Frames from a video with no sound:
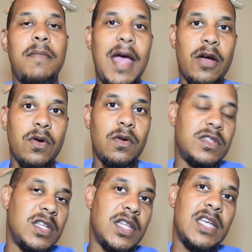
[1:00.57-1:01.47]

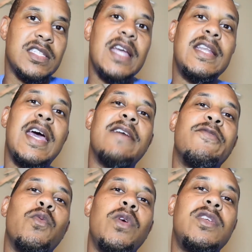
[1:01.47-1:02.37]
macros and things like that
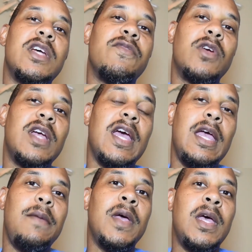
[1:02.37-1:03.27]
for whichever
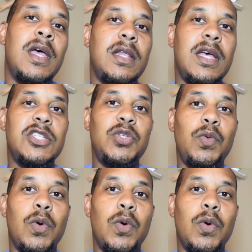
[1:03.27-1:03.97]
game that you